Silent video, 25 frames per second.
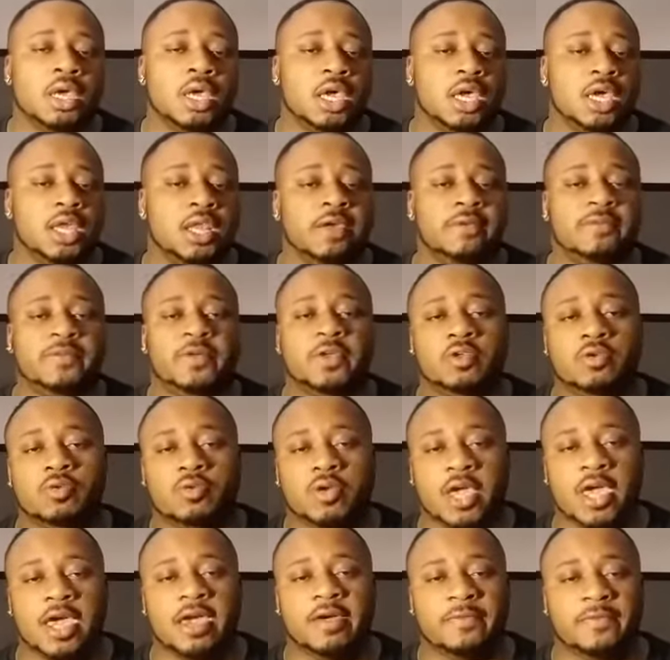And if you
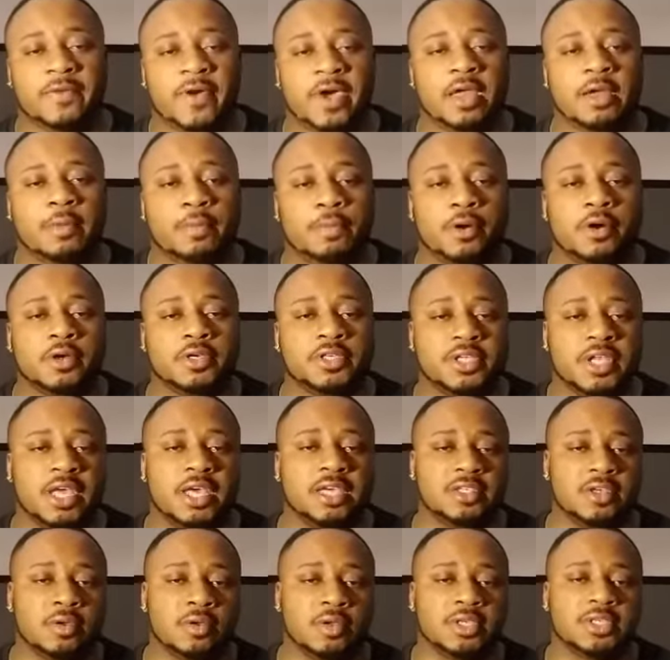can't find a person
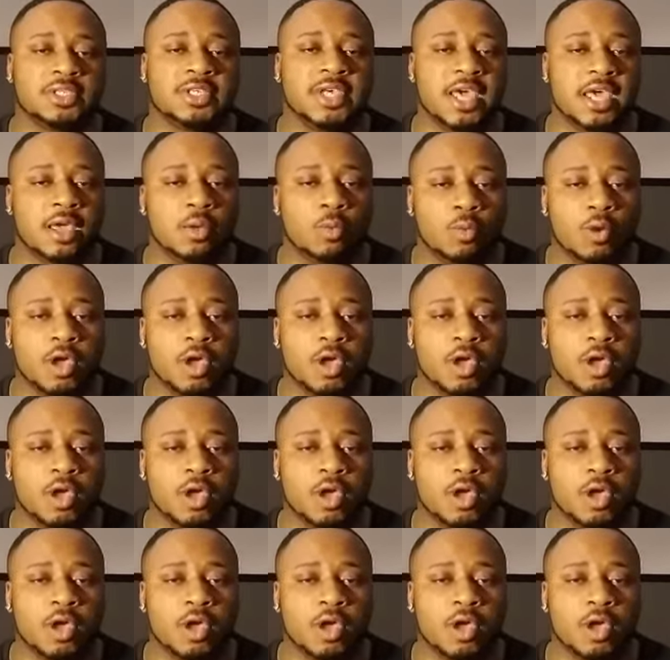that's on the same